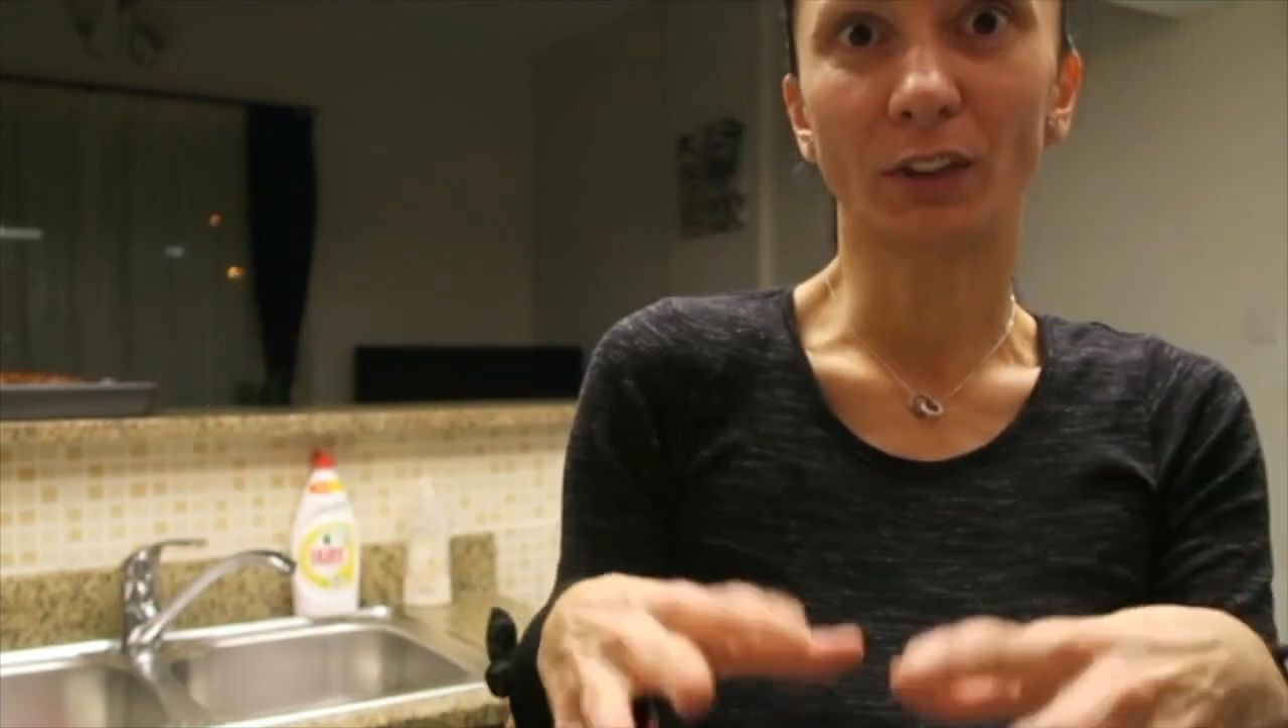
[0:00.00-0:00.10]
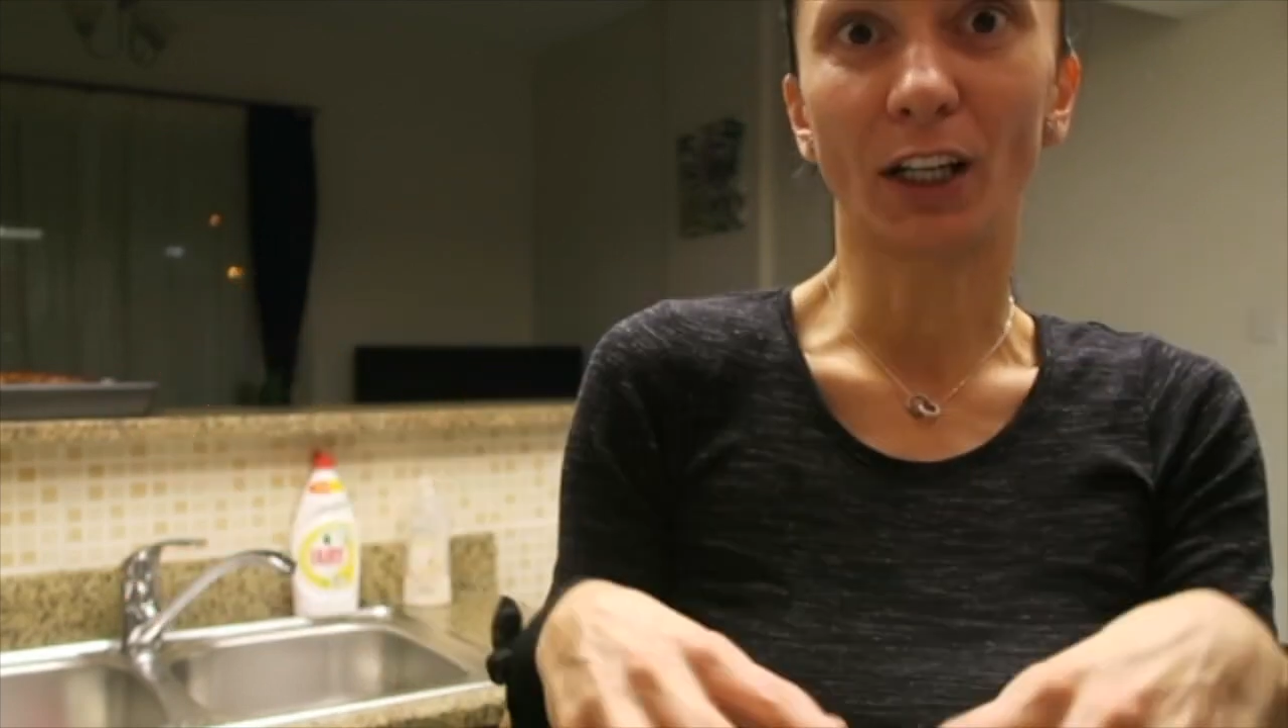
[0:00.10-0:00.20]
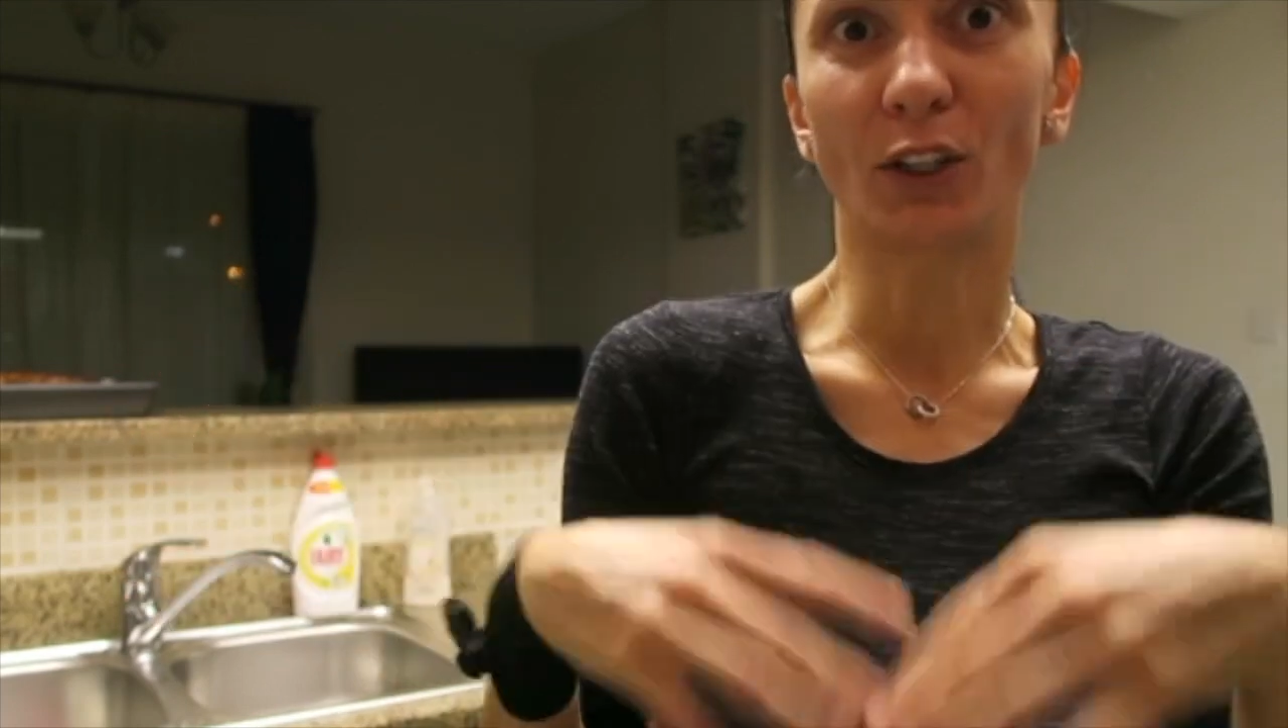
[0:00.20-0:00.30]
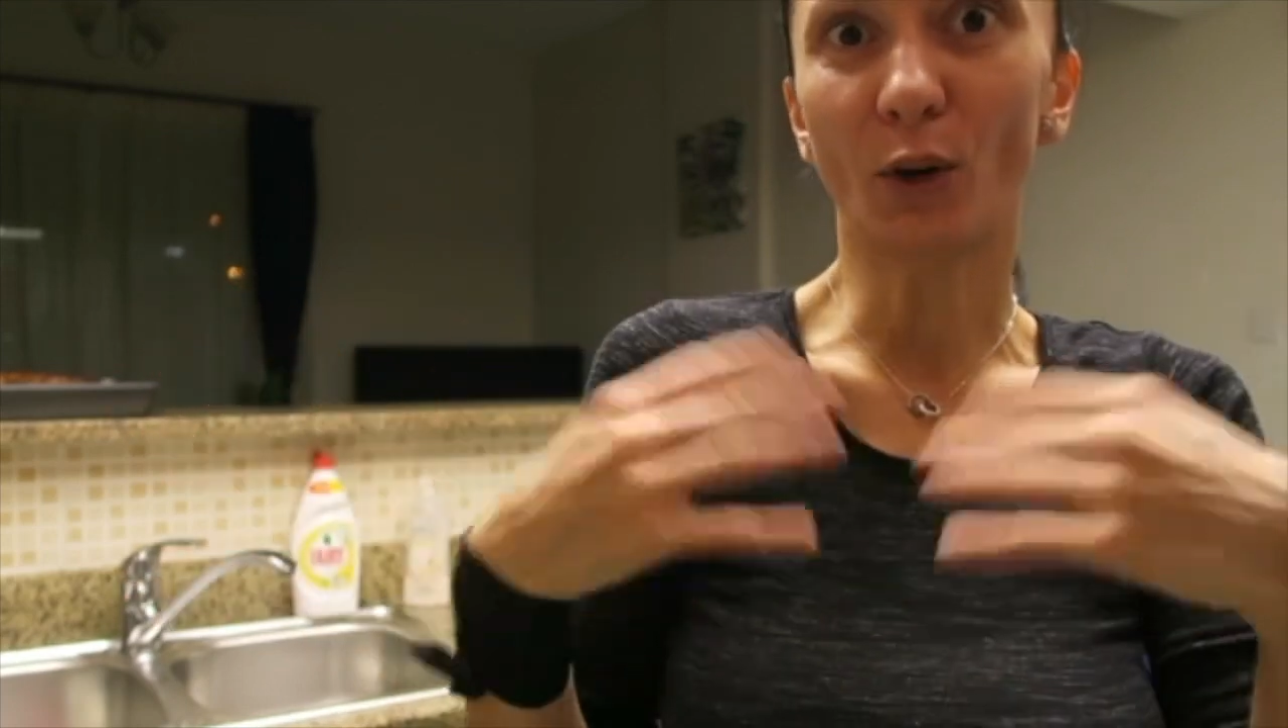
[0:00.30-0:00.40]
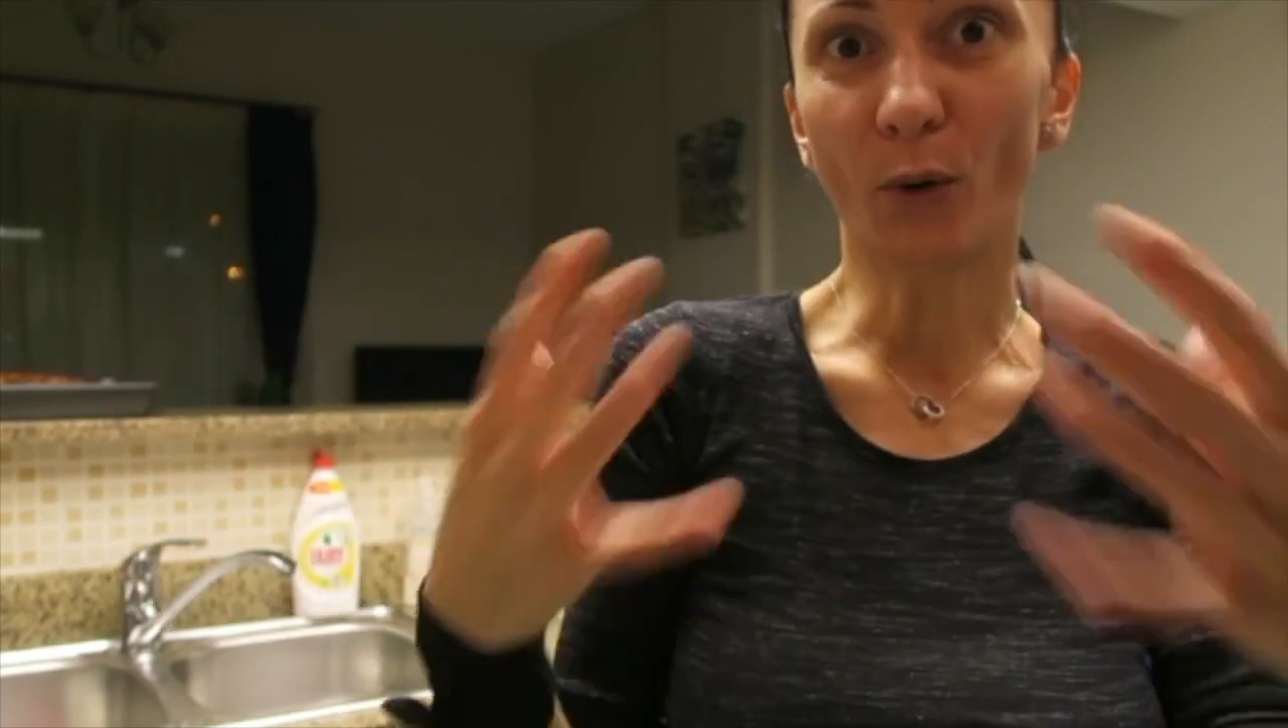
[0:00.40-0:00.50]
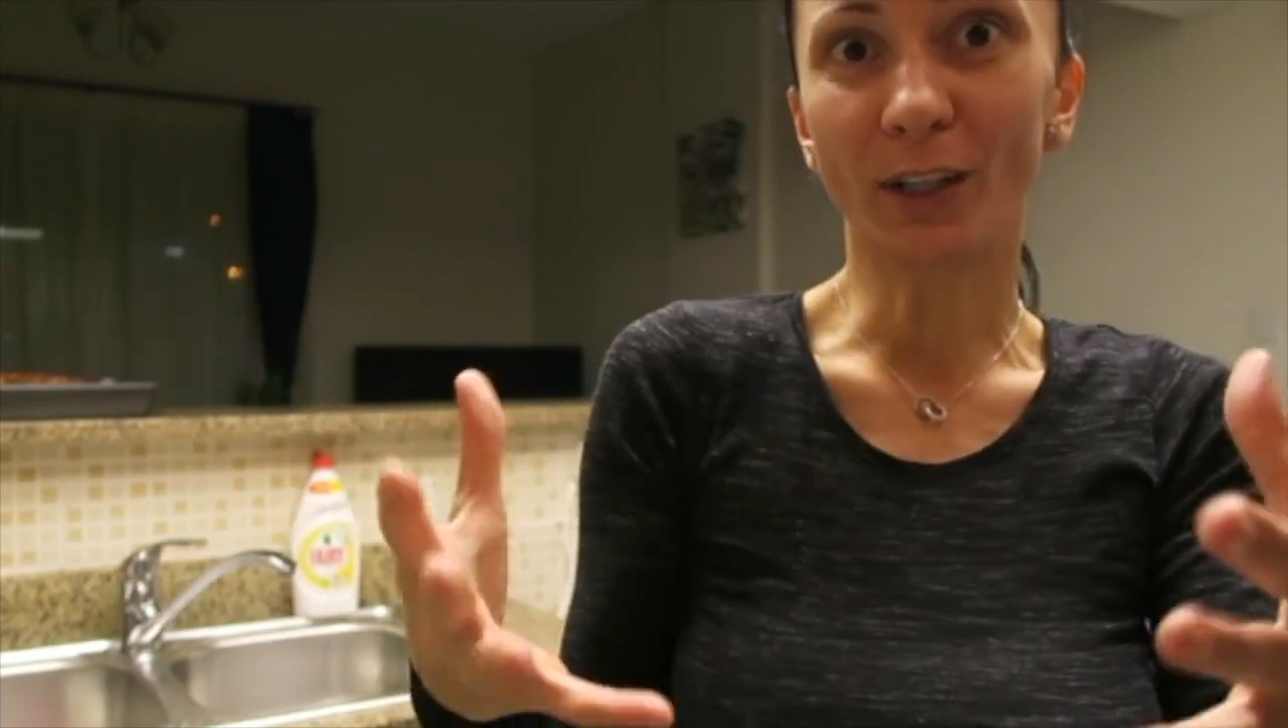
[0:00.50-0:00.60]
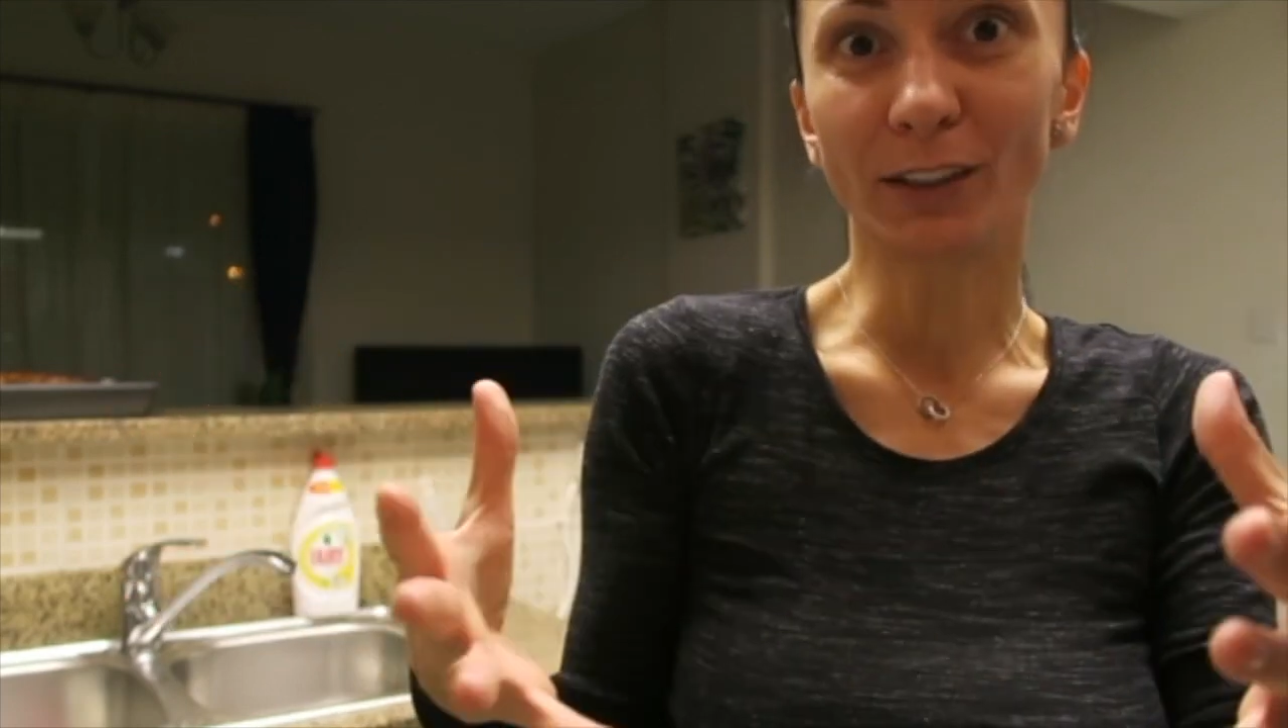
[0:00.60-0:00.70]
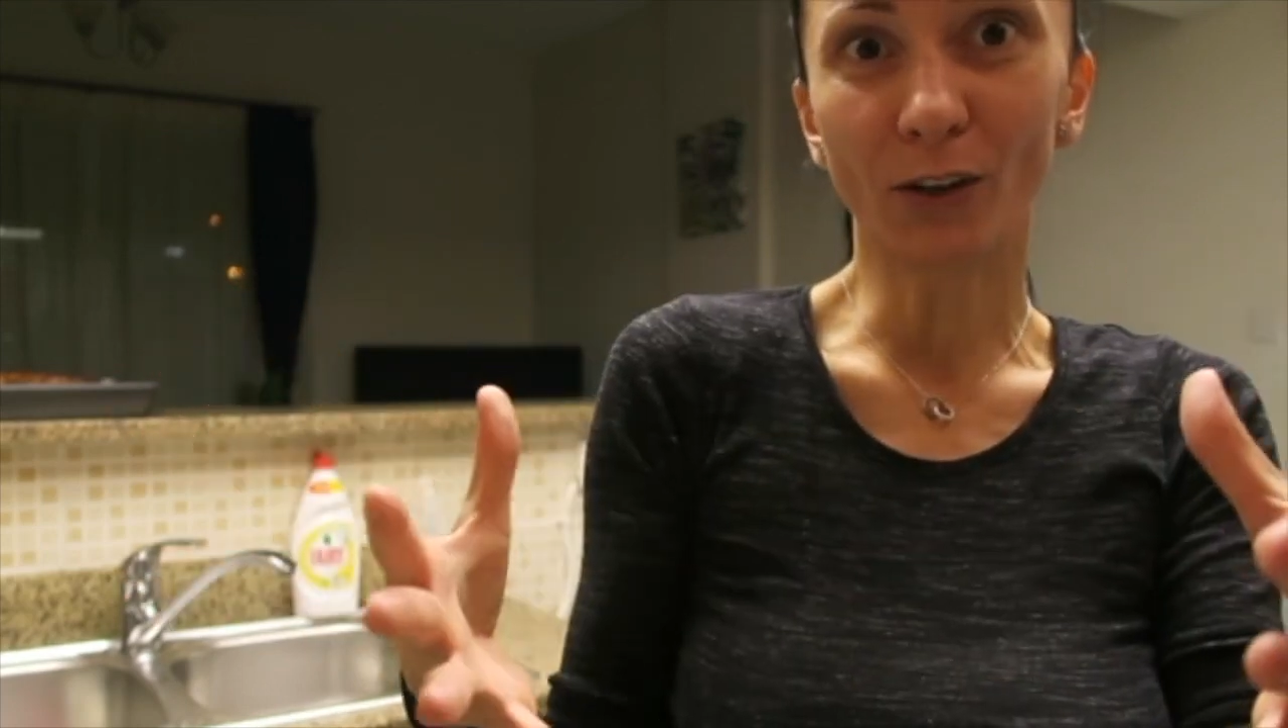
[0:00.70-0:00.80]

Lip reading: they growing